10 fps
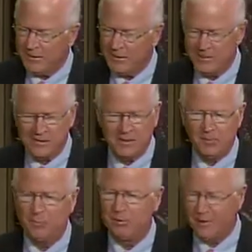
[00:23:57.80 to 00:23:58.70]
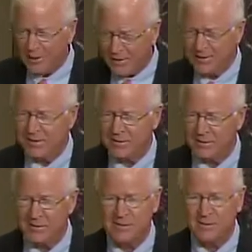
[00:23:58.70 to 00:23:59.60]
saying,
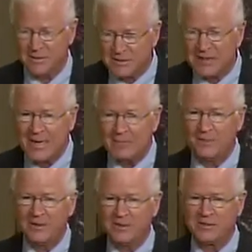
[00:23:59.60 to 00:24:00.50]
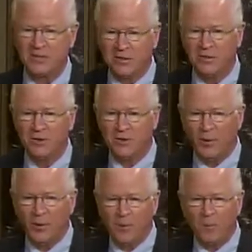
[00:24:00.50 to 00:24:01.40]
please stop this thing. Don't